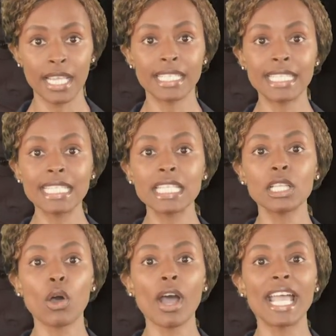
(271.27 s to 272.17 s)
DC
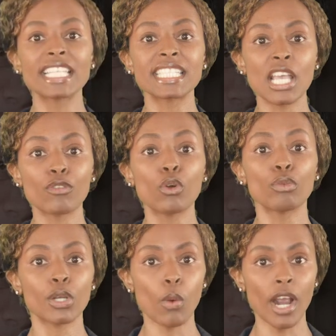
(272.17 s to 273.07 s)
law has several
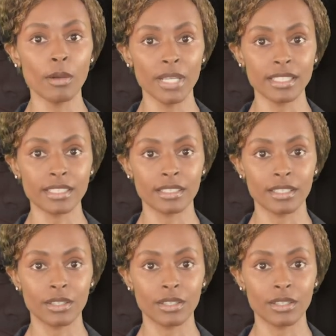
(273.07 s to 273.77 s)
requirements.